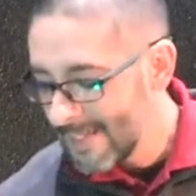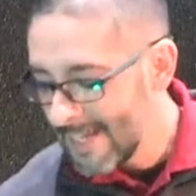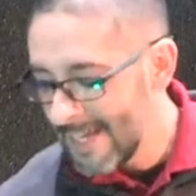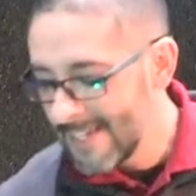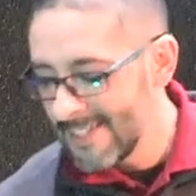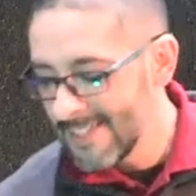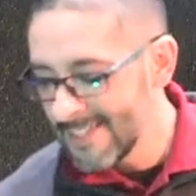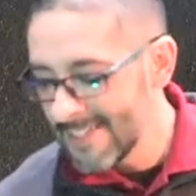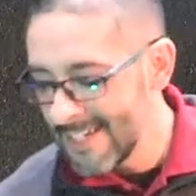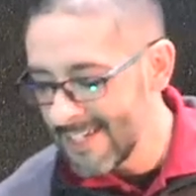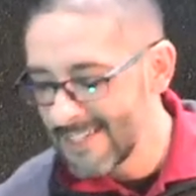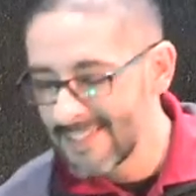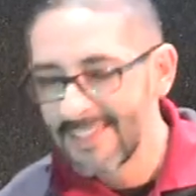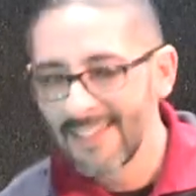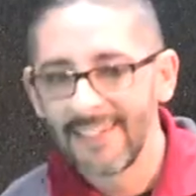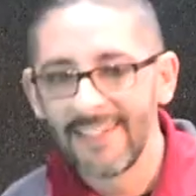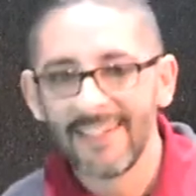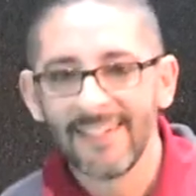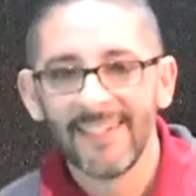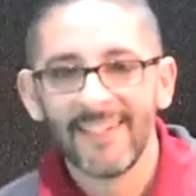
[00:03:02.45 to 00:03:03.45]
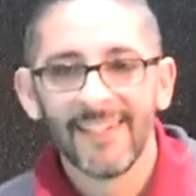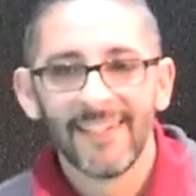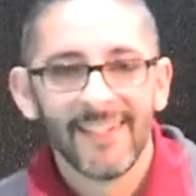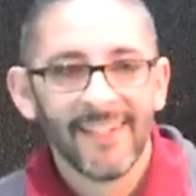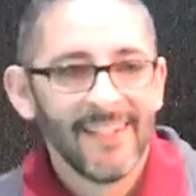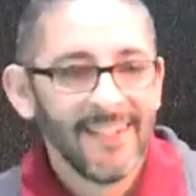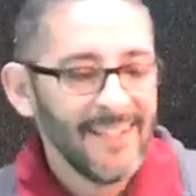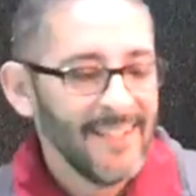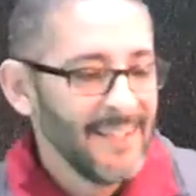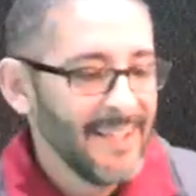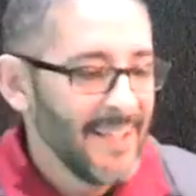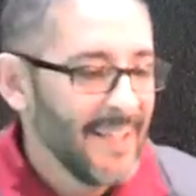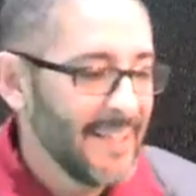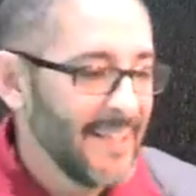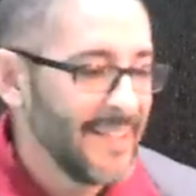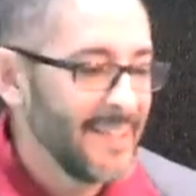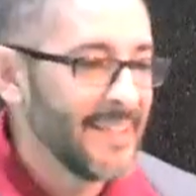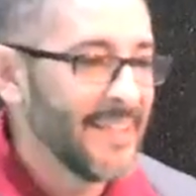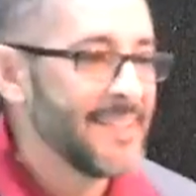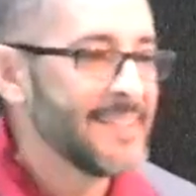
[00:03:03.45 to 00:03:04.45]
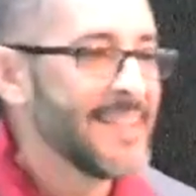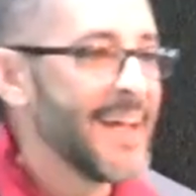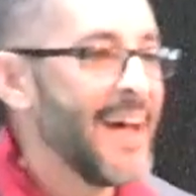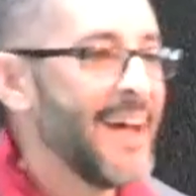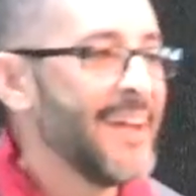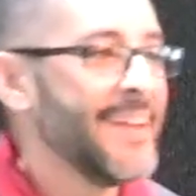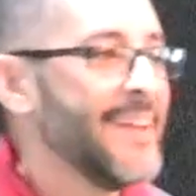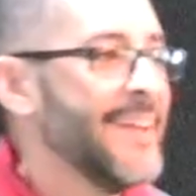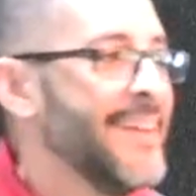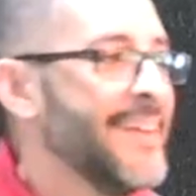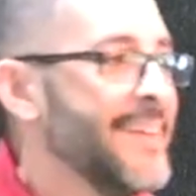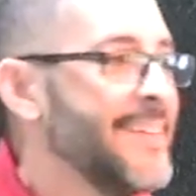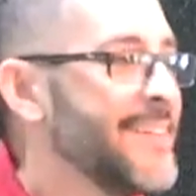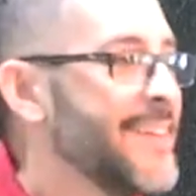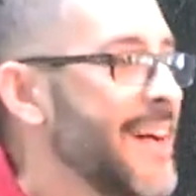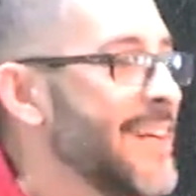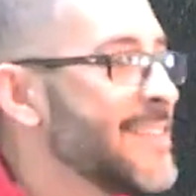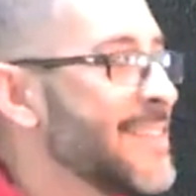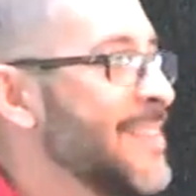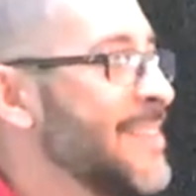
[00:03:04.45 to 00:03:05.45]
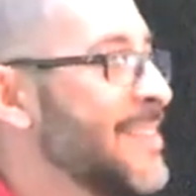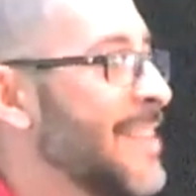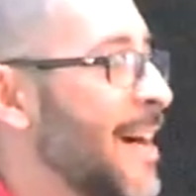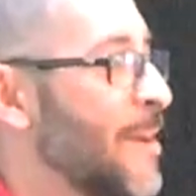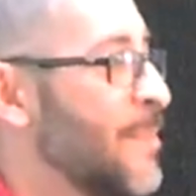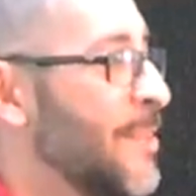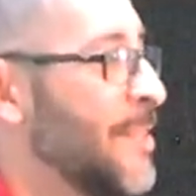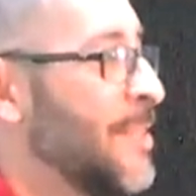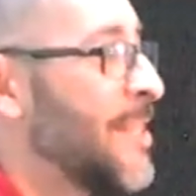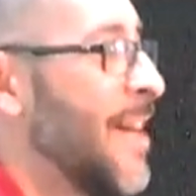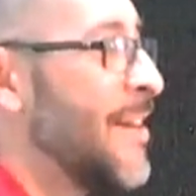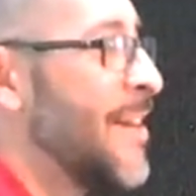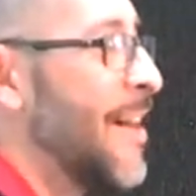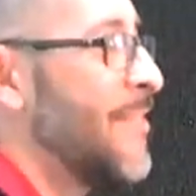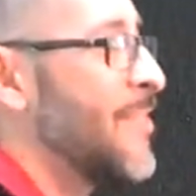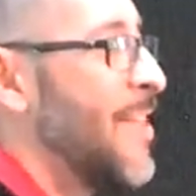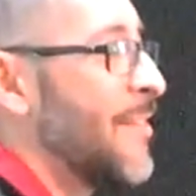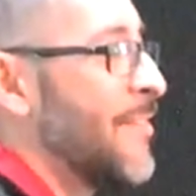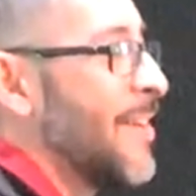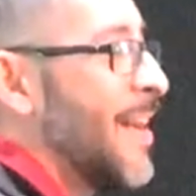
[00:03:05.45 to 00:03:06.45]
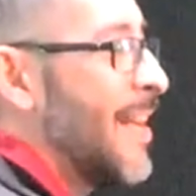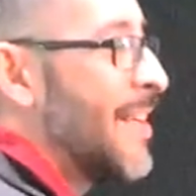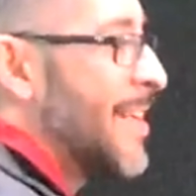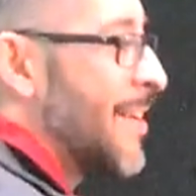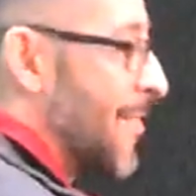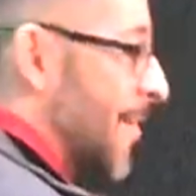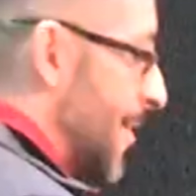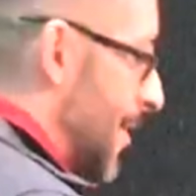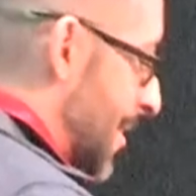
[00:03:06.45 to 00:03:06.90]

I just like sitting. Is that, you guys can tell me, I, have never, I never